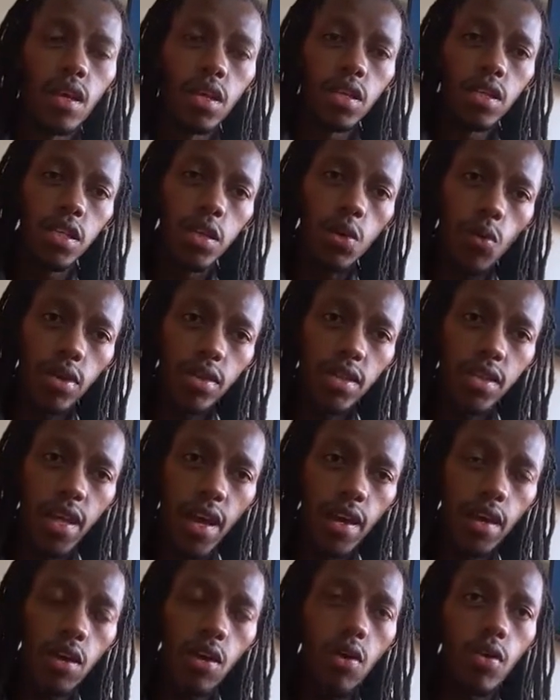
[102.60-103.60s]
She was
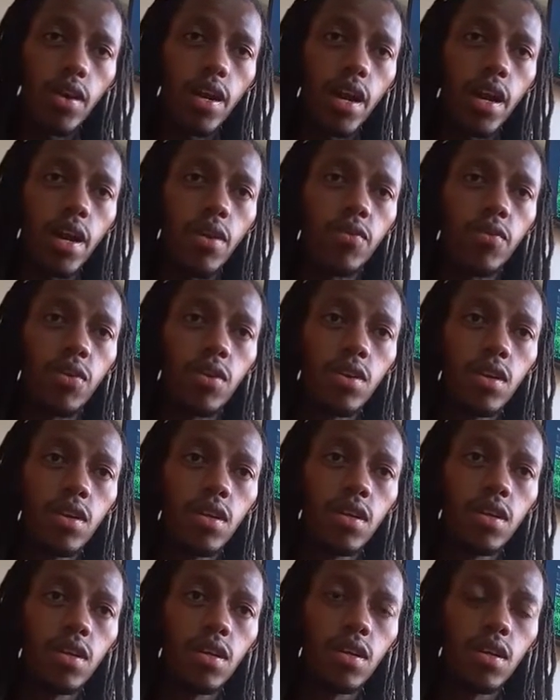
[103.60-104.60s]
dead on arrival.
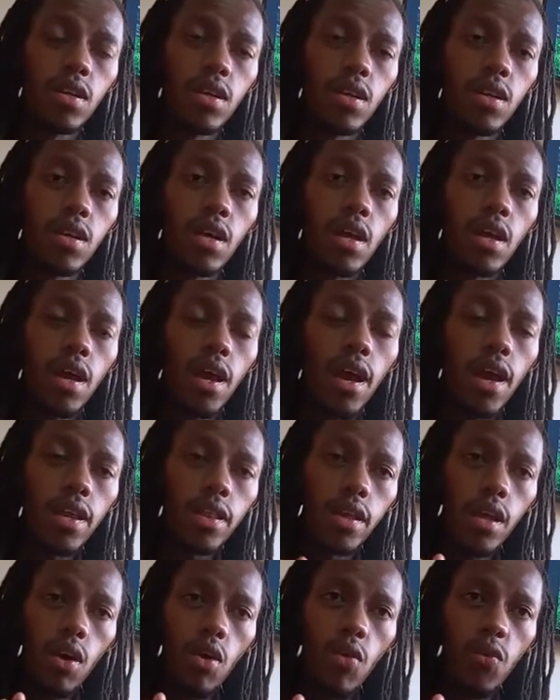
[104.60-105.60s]

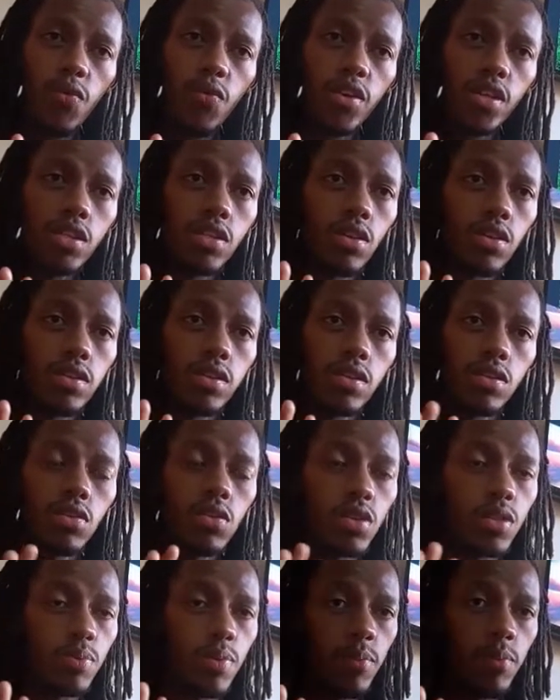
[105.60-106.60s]
And the officials,
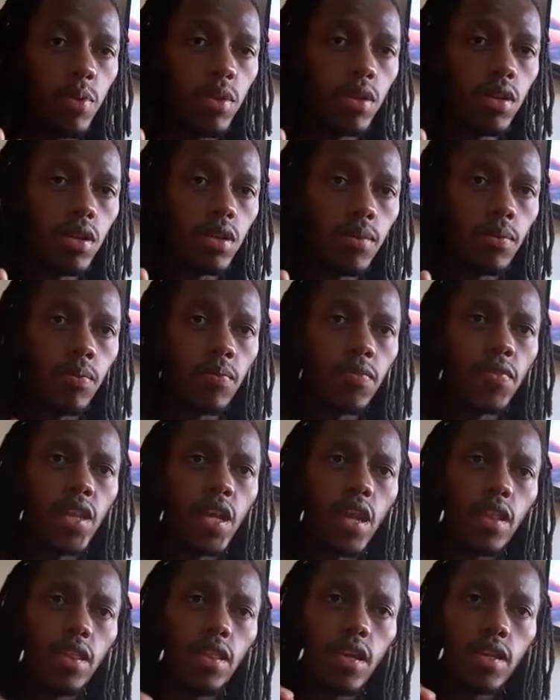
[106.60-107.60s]
those people,
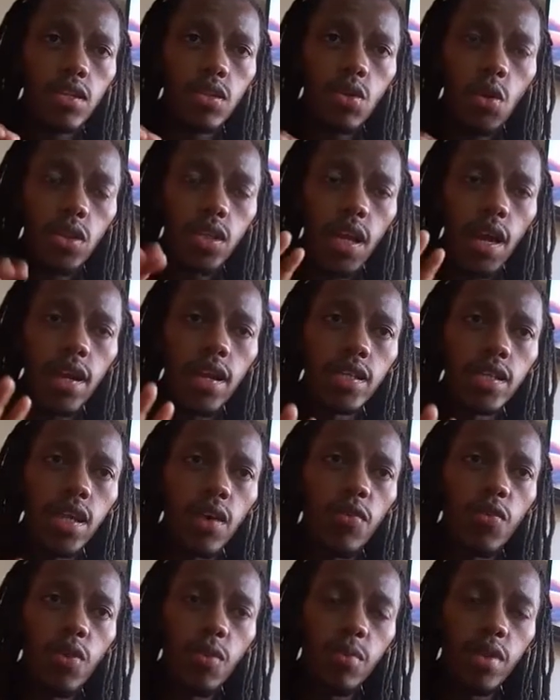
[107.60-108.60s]
they sought a letter
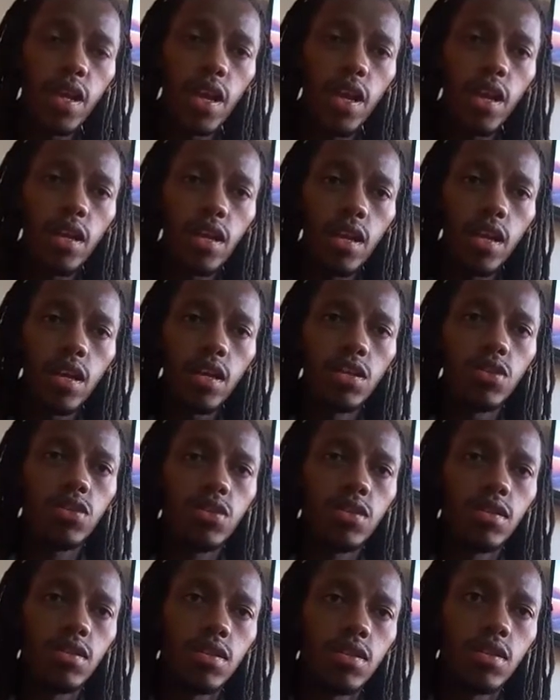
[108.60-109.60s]
from KNH.
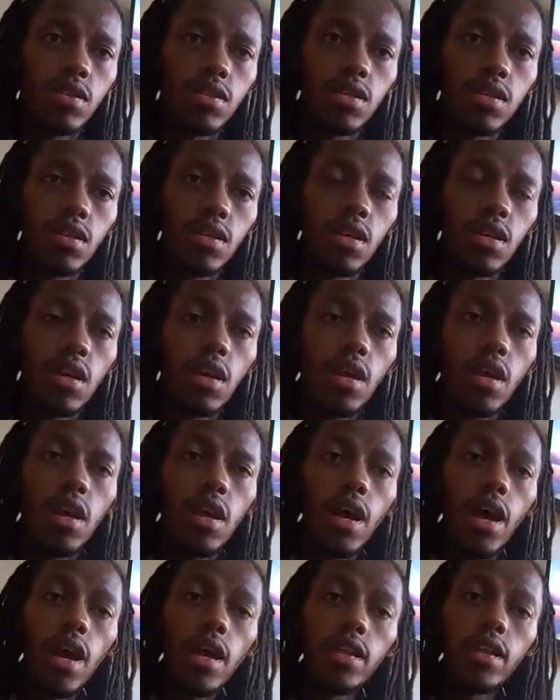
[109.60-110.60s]

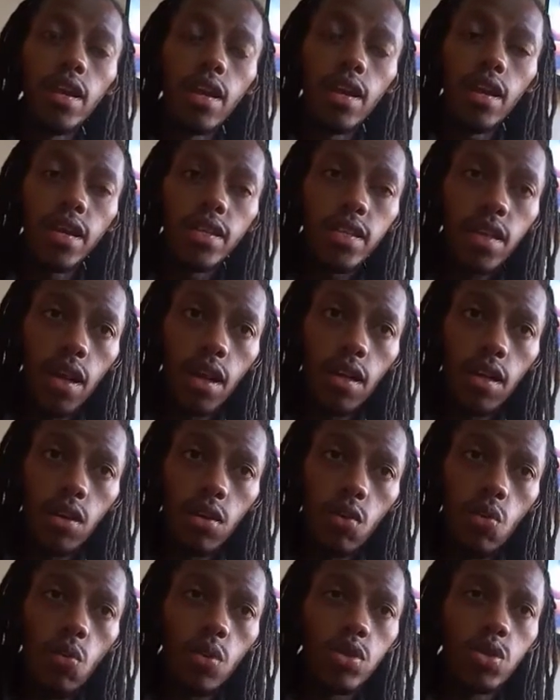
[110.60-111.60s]
And the letter
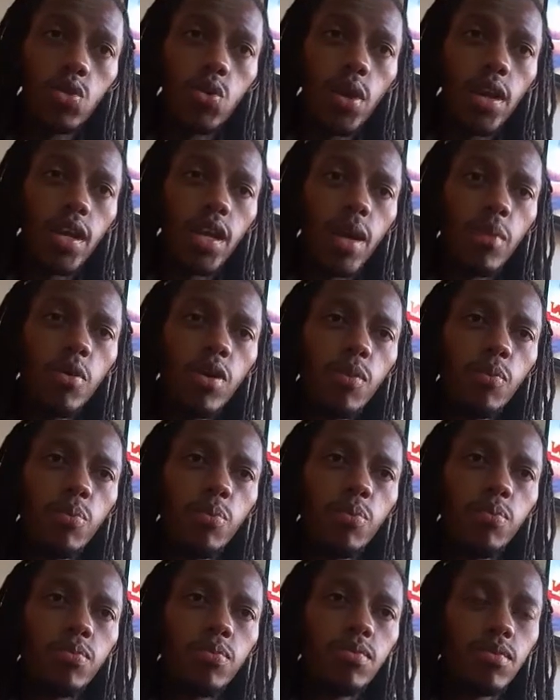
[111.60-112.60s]
was to enable
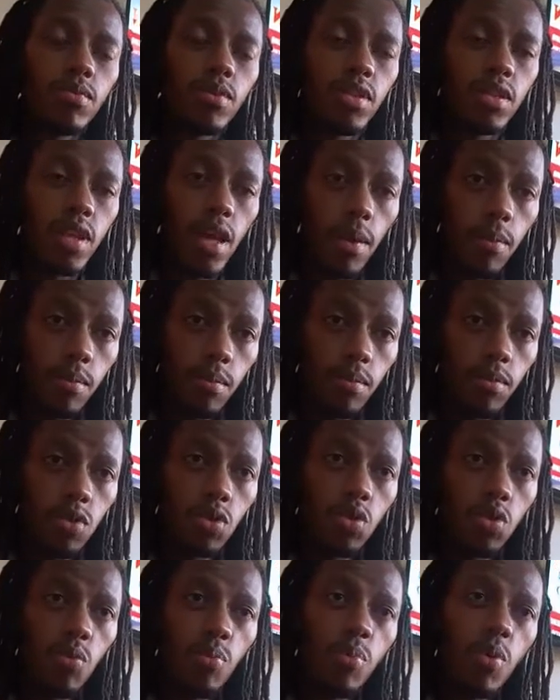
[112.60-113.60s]
them
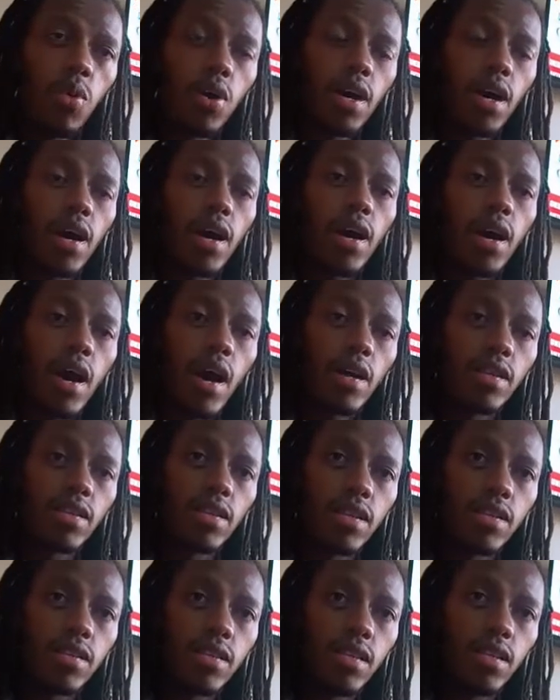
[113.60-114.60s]
to book her at
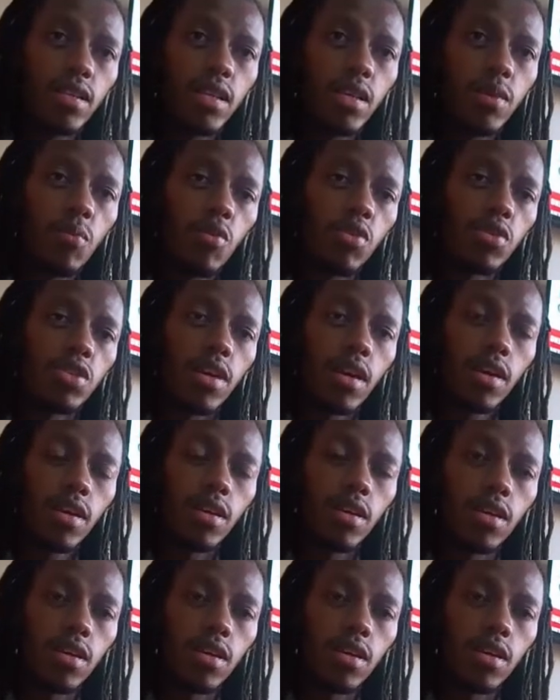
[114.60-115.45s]
the city mortuary.